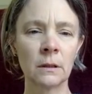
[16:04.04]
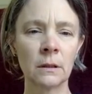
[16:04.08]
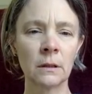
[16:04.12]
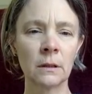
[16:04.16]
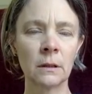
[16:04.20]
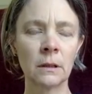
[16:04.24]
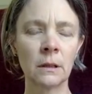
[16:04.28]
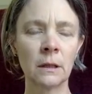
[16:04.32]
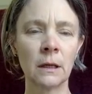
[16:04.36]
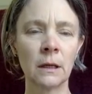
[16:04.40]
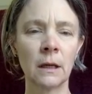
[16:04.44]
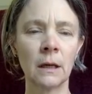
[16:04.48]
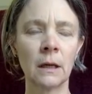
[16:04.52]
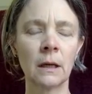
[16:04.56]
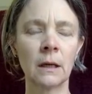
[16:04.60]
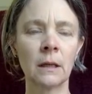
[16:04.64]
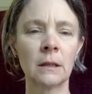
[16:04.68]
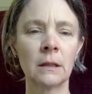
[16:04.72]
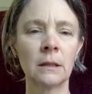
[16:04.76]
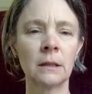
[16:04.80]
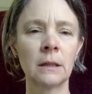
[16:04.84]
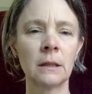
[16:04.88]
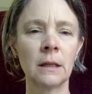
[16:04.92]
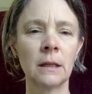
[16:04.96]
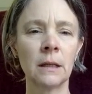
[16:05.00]
Yeah.
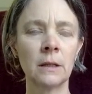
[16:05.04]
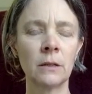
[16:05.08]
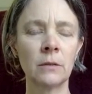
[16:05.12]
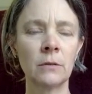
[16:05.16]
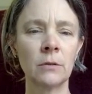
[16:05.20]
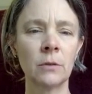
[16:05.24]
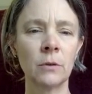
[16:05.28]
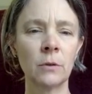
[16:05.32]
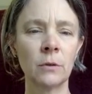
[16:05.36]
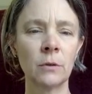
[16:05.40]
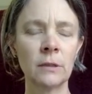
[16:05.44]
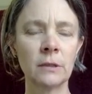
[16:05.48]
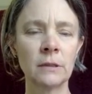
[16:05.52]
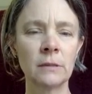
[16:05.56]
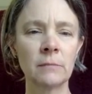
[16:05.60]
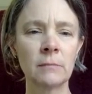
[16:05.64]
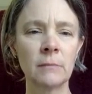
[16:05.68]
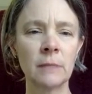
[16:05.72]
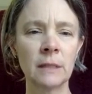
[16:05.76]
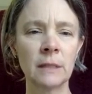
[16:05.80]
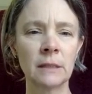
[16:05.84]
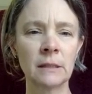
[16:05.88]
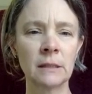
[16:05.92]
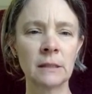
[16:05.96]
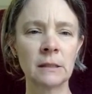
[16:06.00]
Yeah, you notice
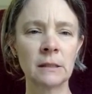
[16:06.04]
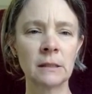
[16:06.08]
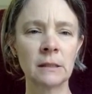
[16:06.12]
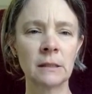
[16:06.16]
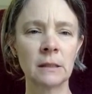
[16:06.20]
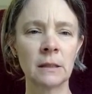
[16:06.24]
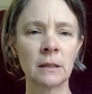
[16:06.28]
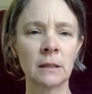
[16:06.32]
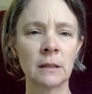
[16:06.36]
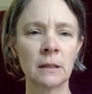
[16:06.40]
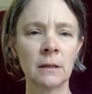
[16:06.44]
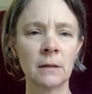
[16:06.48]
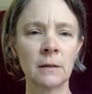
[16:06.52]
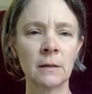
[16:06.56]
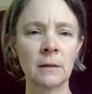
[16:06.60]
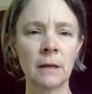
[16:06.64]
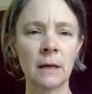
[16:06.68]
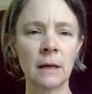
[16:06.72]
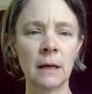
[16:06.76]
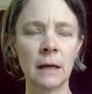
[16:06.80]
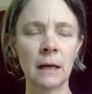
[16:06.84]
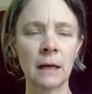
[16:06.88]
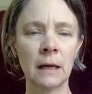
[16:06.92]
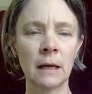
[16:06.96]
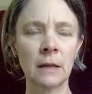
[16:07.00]
mixed
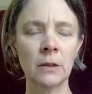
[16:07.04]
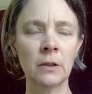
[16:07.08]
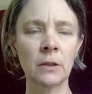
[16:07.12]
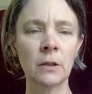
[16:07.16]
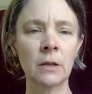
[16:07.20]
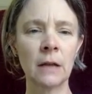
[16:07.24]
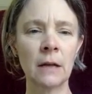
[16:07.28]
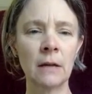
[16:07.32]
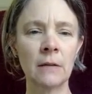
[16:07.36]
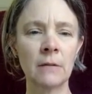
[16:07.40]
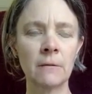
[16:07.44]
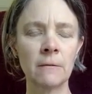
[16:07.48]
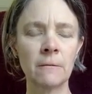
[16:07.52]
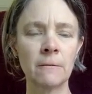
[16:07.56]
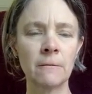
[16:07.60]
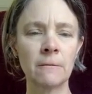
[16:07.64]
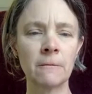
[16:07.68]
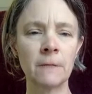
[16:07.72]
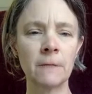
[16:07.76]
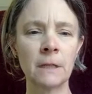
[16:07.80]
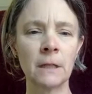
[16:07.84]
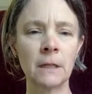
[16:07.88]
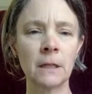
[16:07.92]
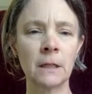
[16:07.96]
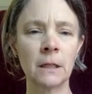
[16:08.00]
anger and
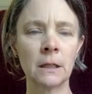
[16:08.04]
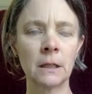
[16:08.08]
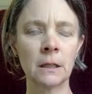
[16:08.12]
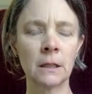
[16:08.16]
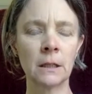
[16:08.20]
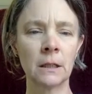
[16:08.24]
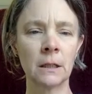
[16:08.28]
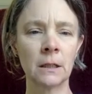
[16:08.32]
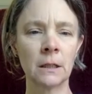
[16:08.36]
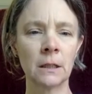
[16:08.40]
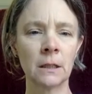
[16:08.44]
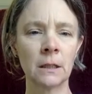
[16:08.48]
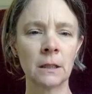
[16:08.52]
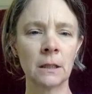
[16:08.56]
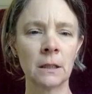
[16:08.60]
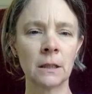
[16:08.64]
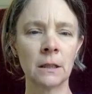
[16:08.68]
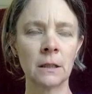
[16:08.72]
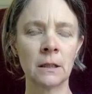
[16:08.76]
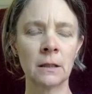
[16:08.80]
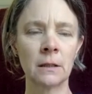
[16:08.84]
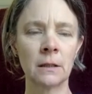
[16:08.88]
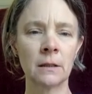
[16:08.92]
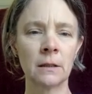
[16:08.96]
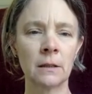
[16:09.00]
fear,
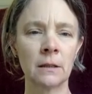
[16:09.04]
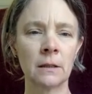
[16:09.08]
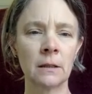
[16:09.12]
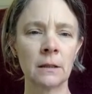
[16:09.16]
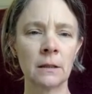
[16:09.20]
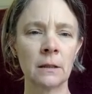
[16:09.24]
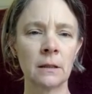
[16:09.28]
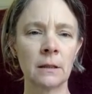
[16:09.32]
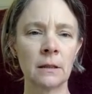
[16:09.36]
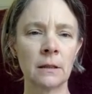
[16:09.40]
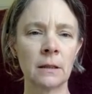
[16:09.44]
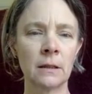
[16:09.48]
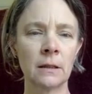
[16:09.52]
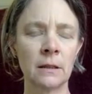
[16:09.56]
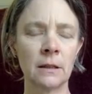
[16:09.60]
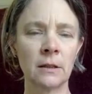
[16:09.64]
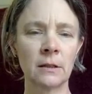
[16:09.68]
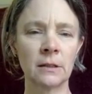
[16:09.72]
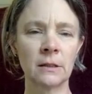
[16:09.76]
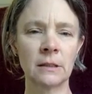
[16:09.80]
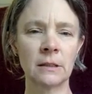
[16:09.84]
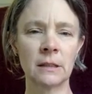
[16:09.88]
that there's